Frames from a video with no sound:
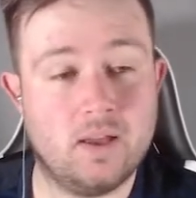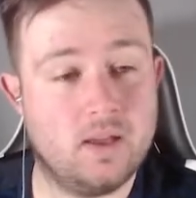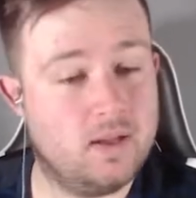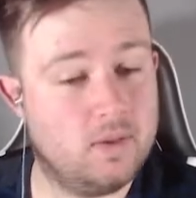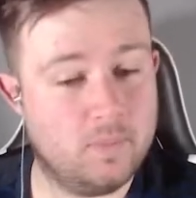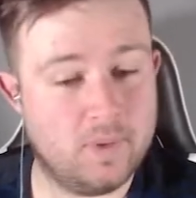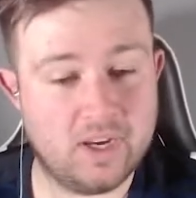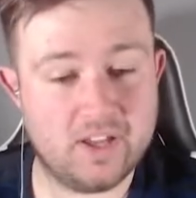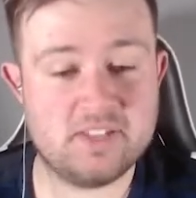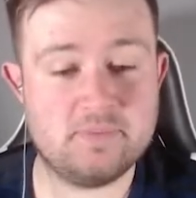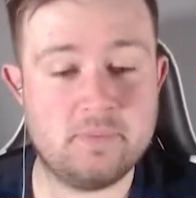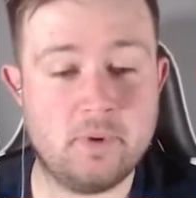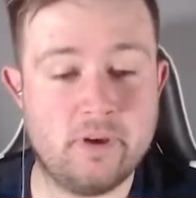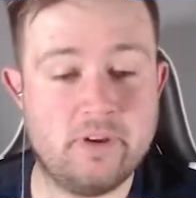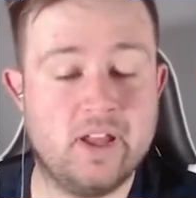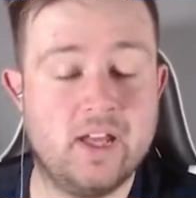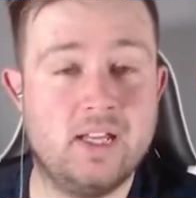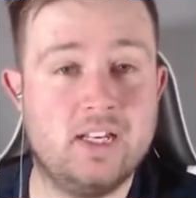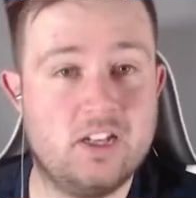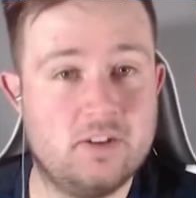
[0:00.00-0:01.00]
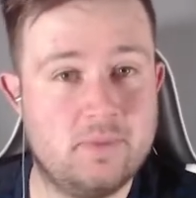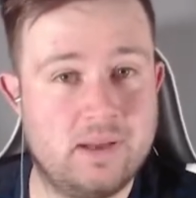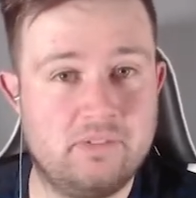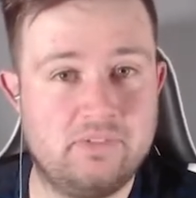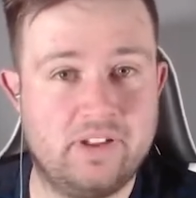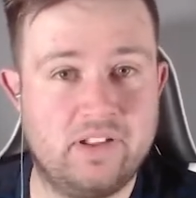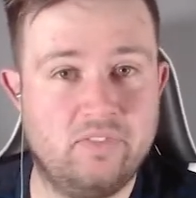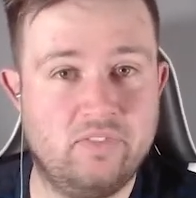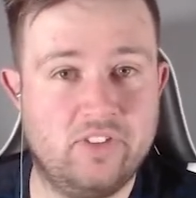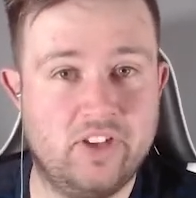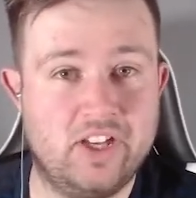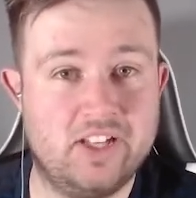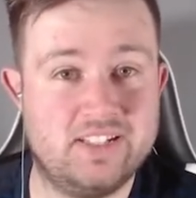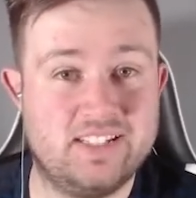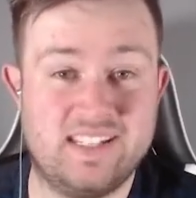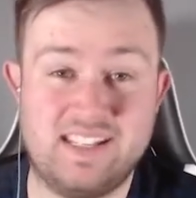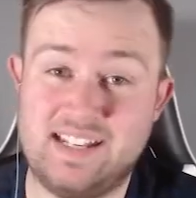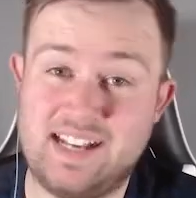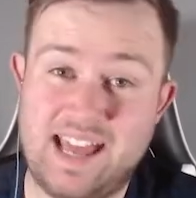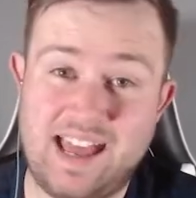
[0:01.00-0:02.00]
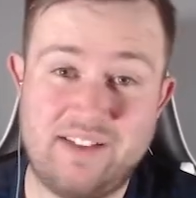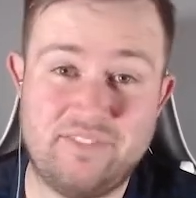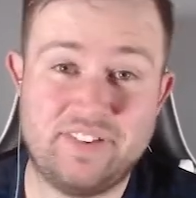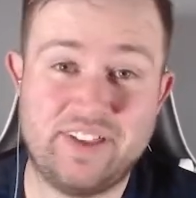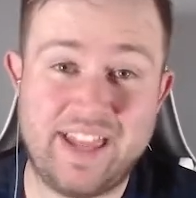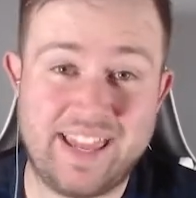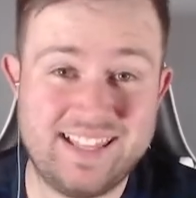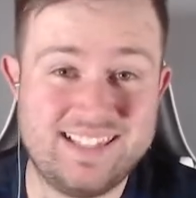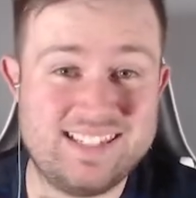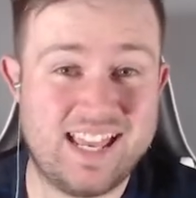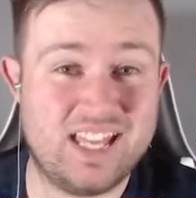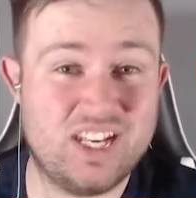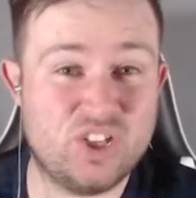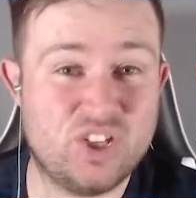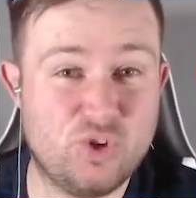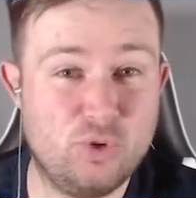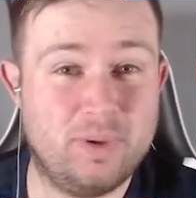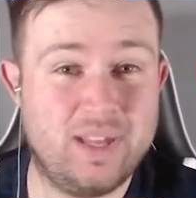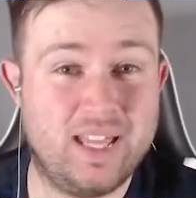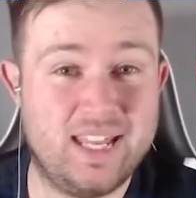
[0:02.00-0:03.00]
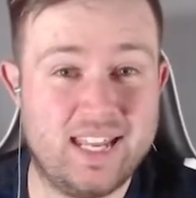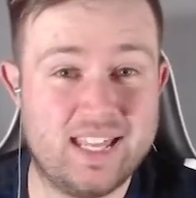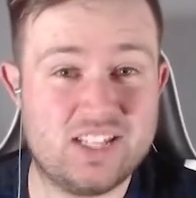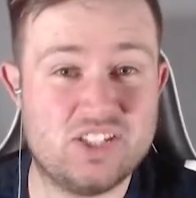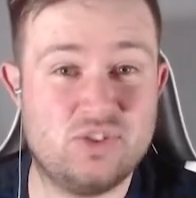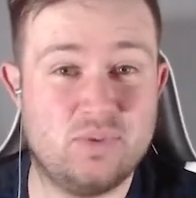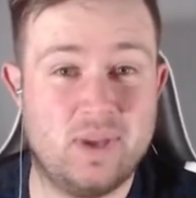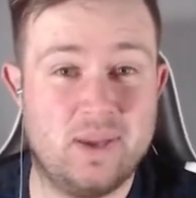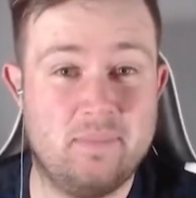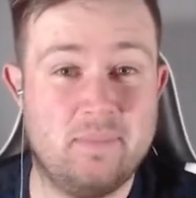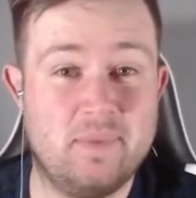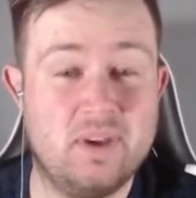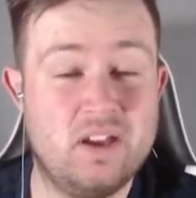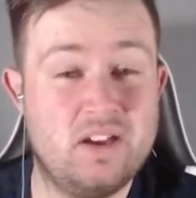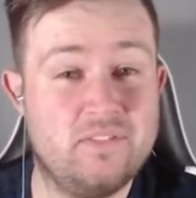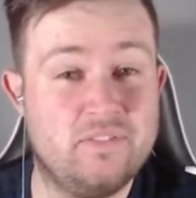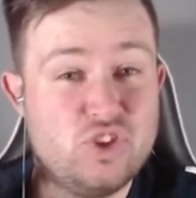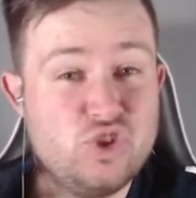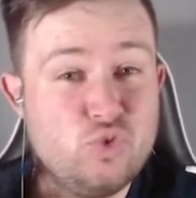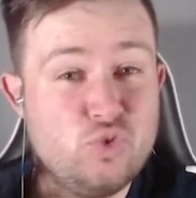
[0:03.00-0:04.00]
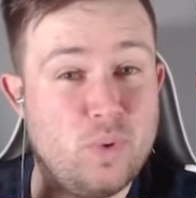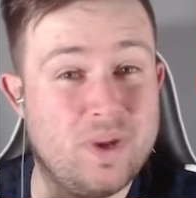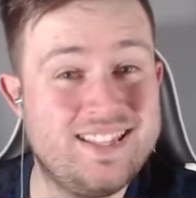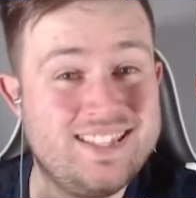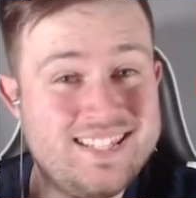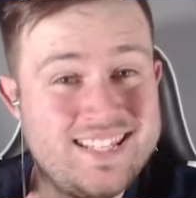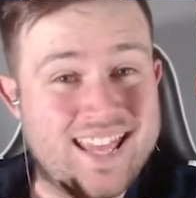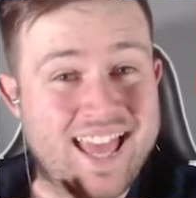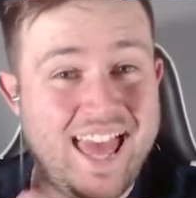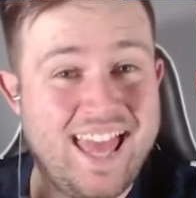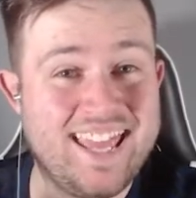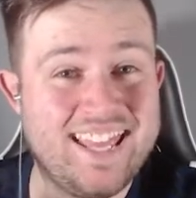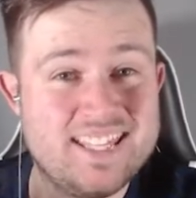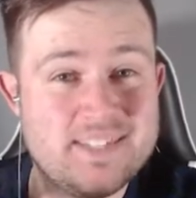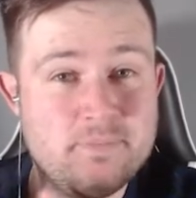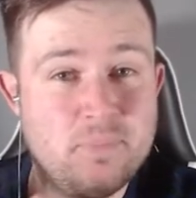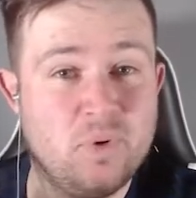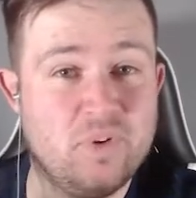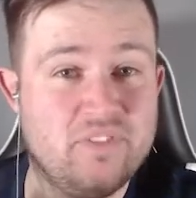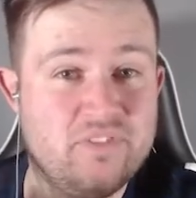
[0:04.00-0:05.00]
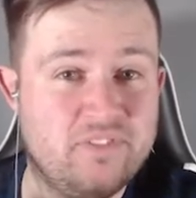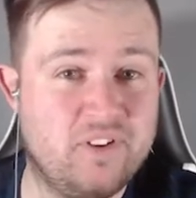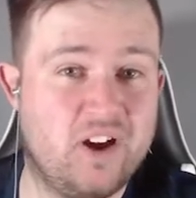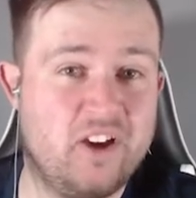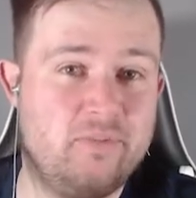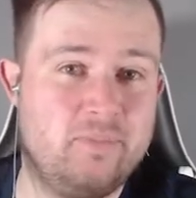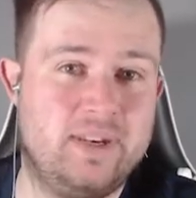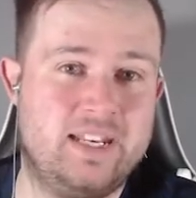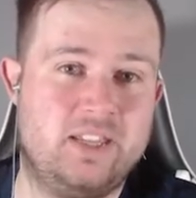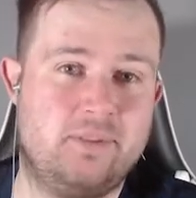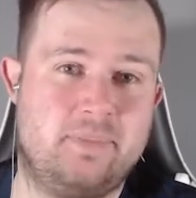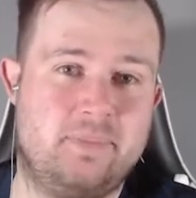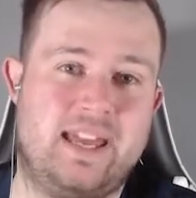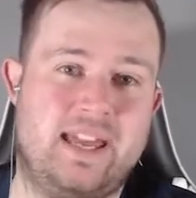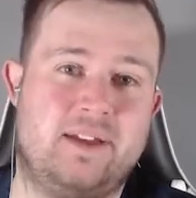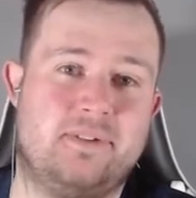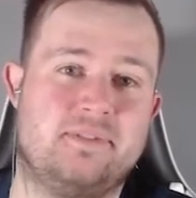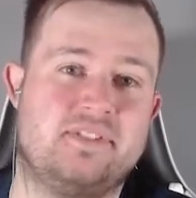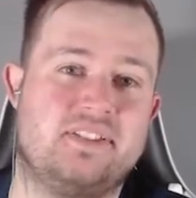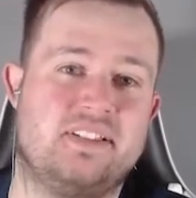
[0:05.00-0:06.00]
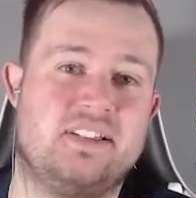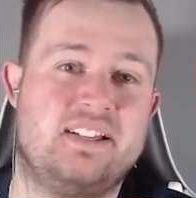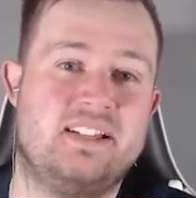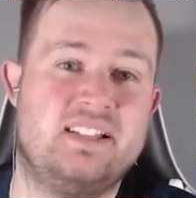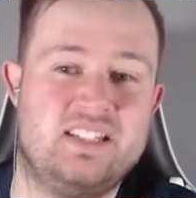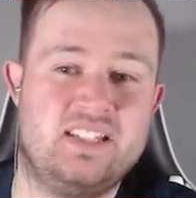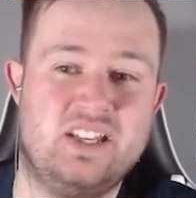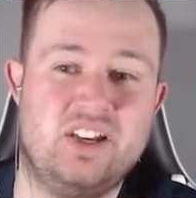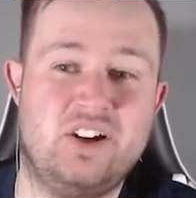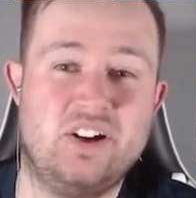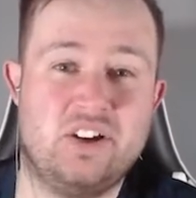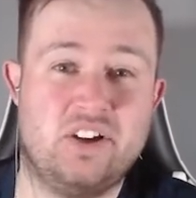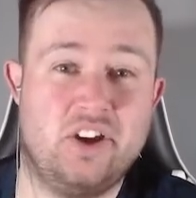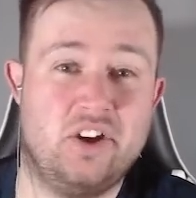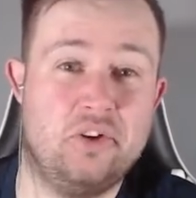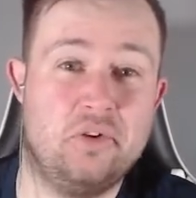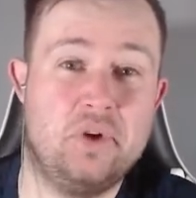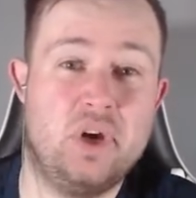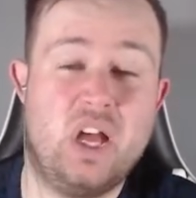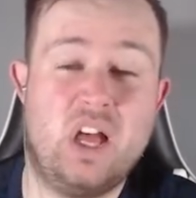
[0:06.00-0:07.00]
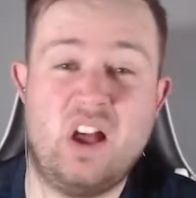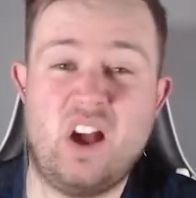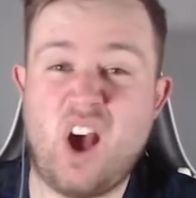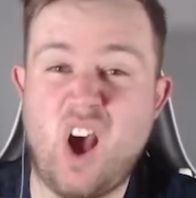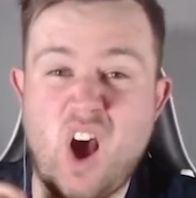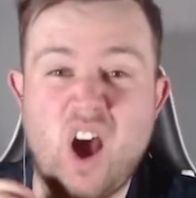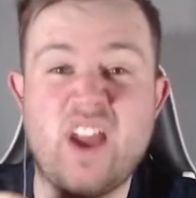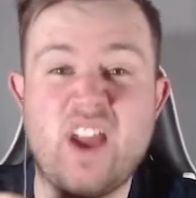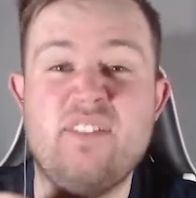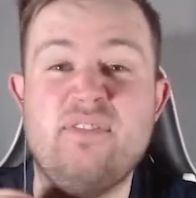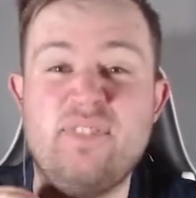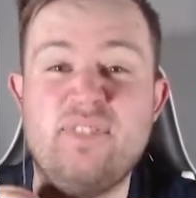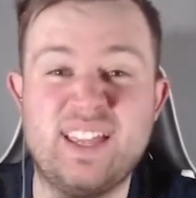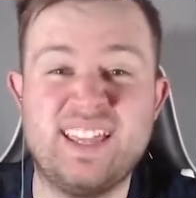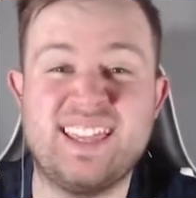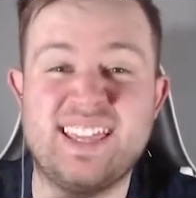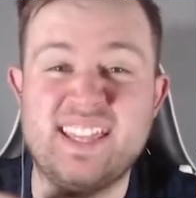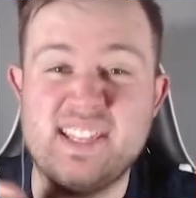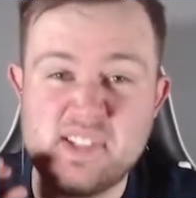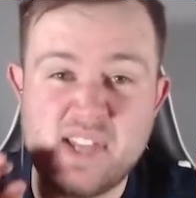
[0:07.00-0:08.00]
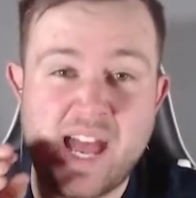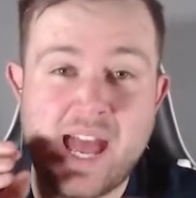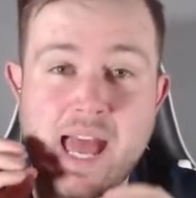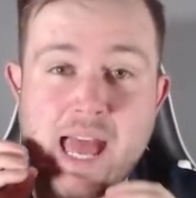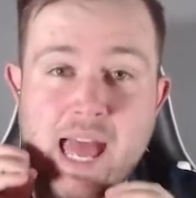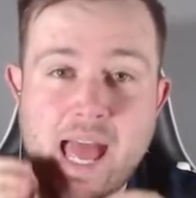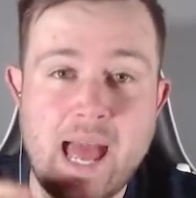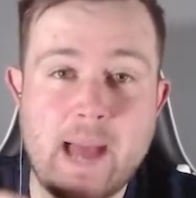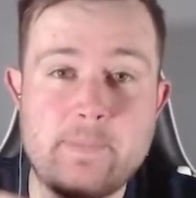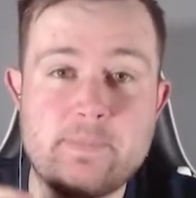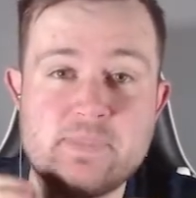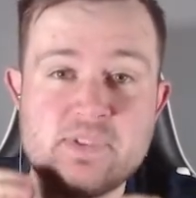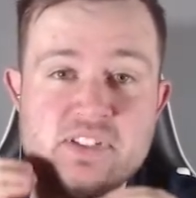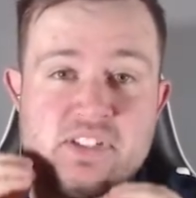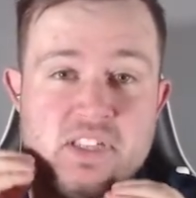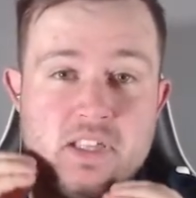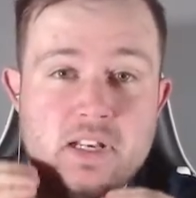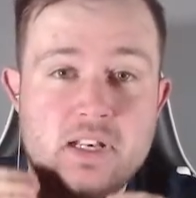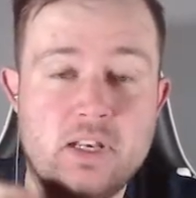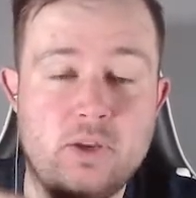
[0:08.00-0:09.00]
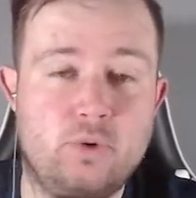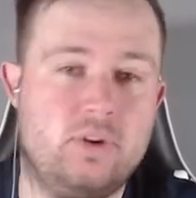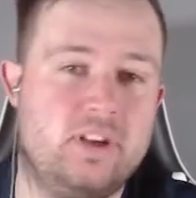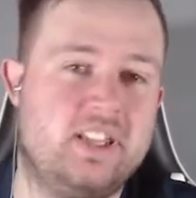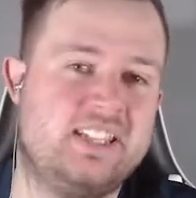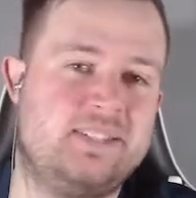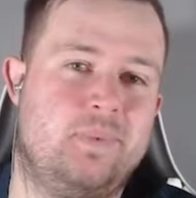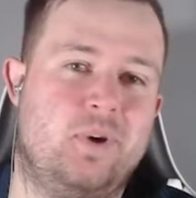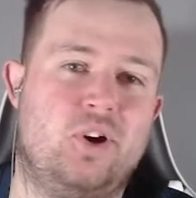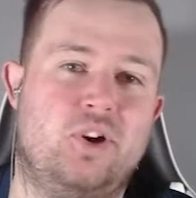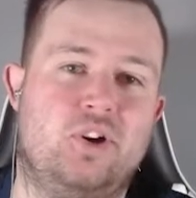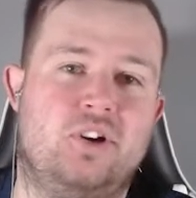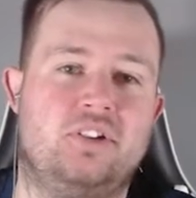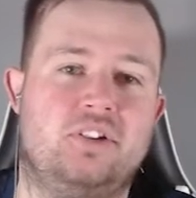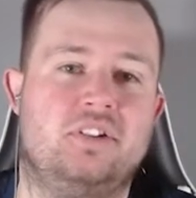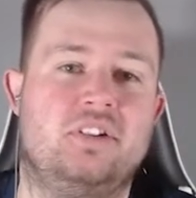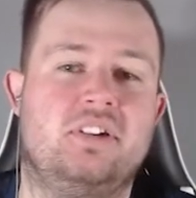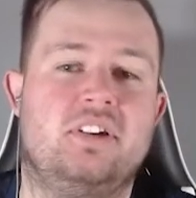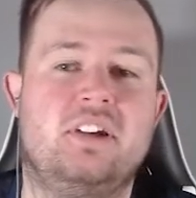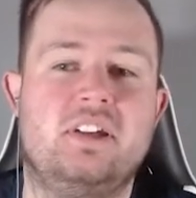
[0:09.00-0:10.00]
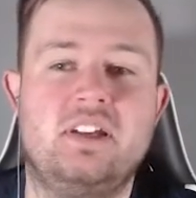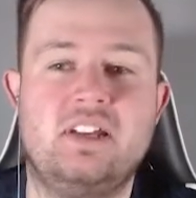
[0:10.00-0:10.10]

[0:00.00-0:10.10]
When I spoke earlier about Valverde and having a technical player next to him for £28.5 million, Thiago, I think, is absolutely spot on.